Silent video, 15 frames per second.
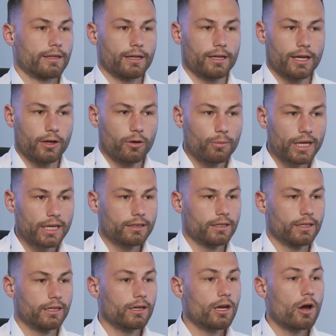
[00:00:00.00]
The orders
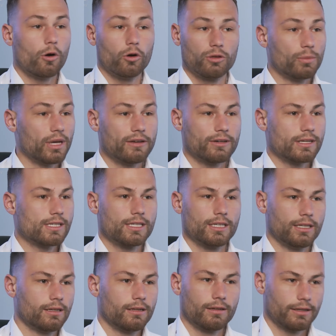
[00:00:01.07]
kept flying in.
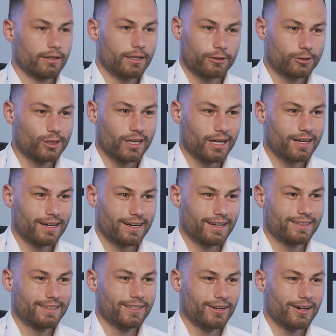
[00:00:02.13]
With the first
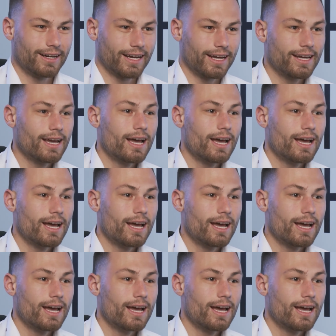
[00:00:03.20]
Kickstarter campaign,